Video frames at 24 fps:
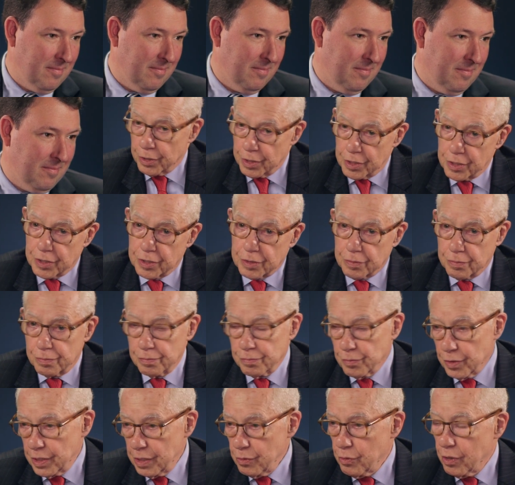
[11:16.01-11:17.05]
because
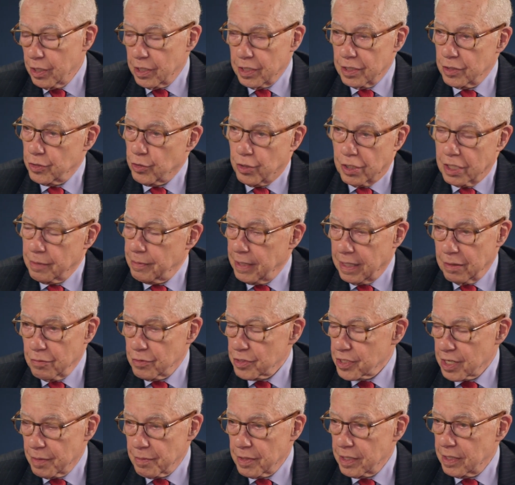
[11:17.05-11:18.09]
what he wanted to talk about
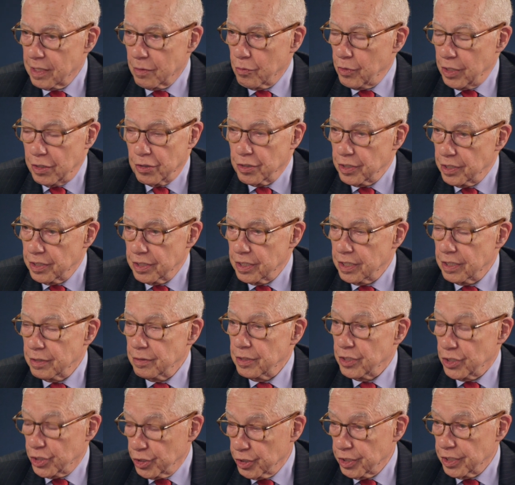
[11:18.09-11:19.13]
was something that we couldn't
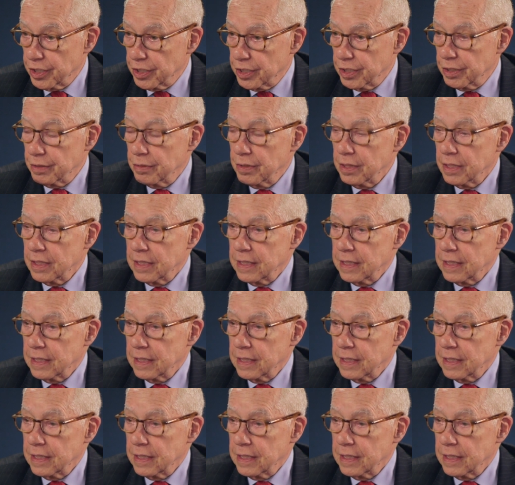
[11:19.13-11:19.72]
do and shouldn't do.